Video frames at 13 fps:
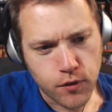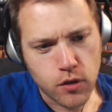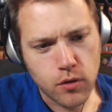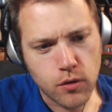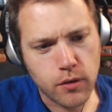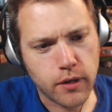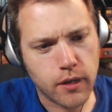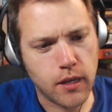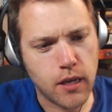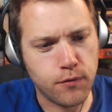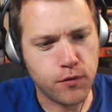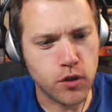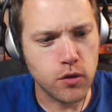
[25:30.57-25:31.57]
If
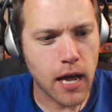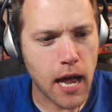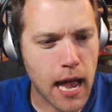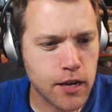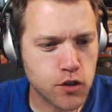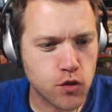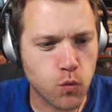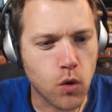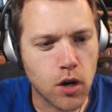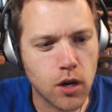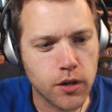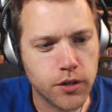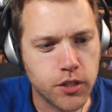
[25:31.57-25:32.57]
you guys
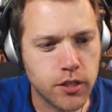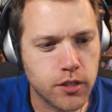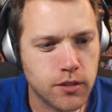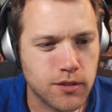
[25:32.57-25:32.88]
were